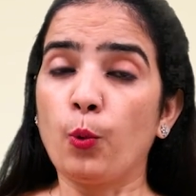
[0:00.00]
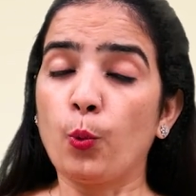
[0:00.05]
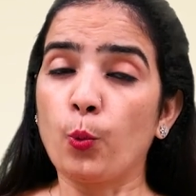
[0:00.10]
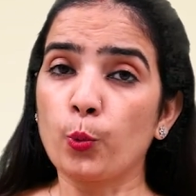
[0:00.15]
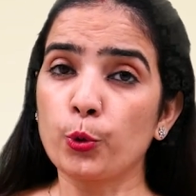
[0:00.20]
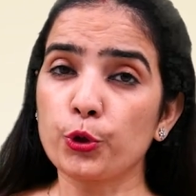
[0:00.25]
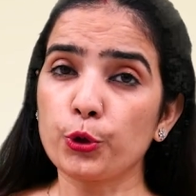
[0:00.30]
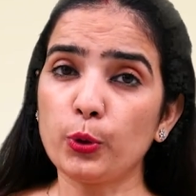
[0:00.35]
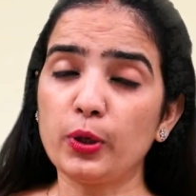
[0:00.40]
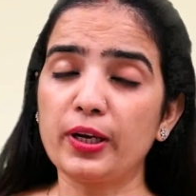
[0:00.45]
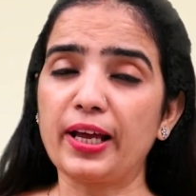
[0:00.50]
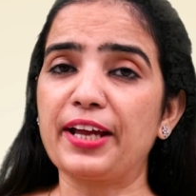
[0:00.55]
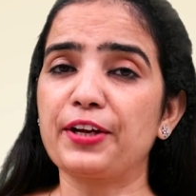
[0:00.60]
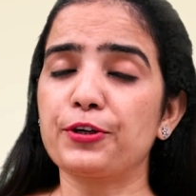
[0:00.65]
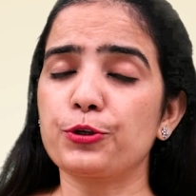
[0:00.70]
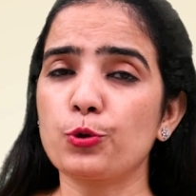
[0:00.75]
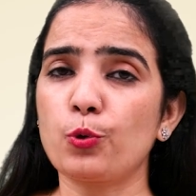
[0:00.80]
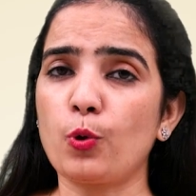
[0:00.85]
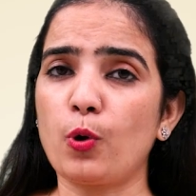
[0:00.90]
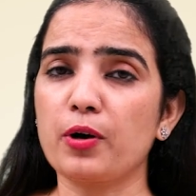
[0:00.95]
Would you
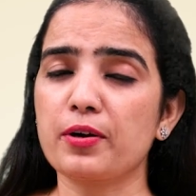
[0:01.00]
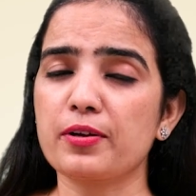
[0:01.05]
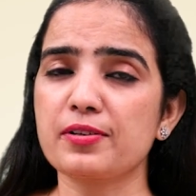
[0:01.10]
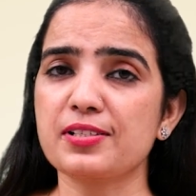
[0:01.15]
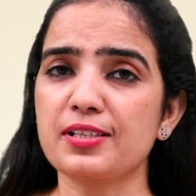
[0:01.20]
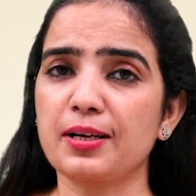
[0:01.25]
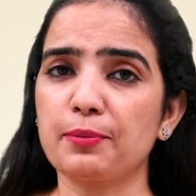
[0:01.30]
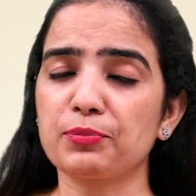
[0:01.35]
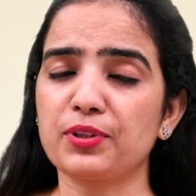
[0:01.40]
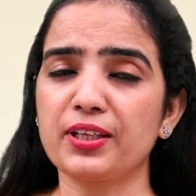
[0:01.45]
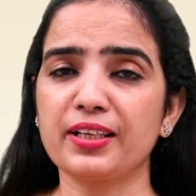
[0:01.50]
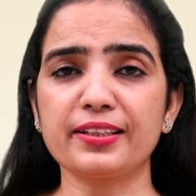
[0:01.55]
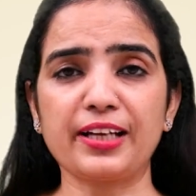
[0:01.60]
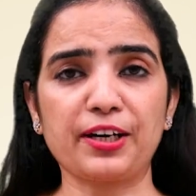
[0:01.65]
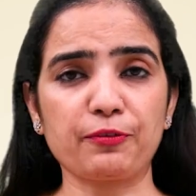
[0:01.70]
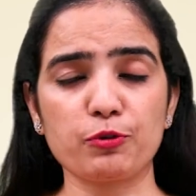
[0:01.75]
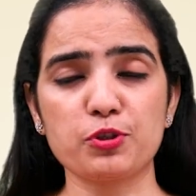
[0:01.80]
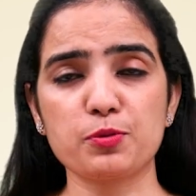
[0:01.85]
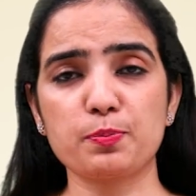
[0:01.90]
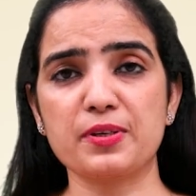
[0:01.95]
like to order something
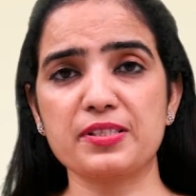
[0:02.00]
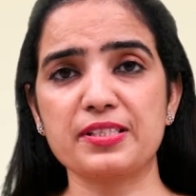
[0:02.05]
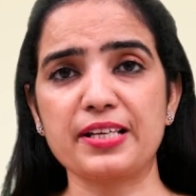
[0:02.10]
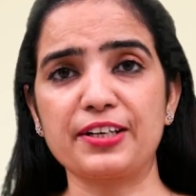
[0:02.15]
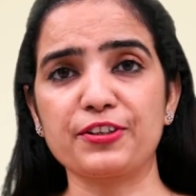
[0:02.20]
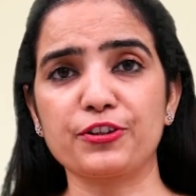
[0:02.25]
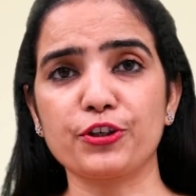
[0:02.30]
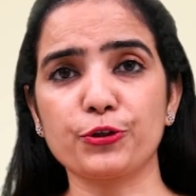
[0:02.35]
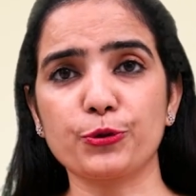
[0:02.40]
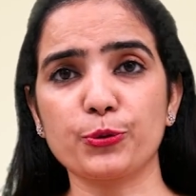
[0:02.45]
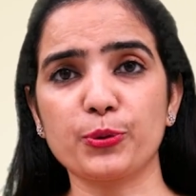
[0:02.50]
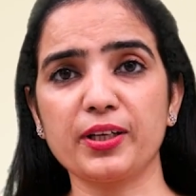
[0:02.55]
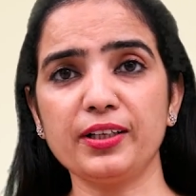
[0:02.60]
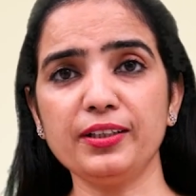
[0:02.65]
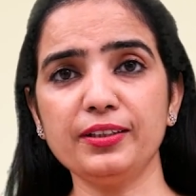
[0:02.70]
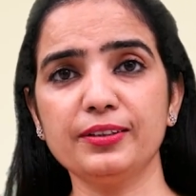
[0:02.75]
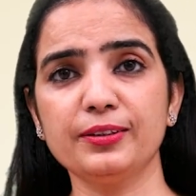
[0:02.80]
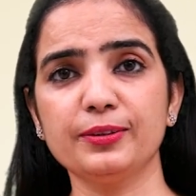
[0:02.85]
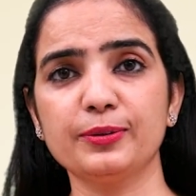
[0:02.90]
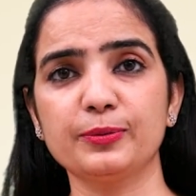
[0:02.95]
that was presented
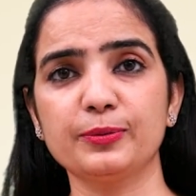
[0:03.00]
today?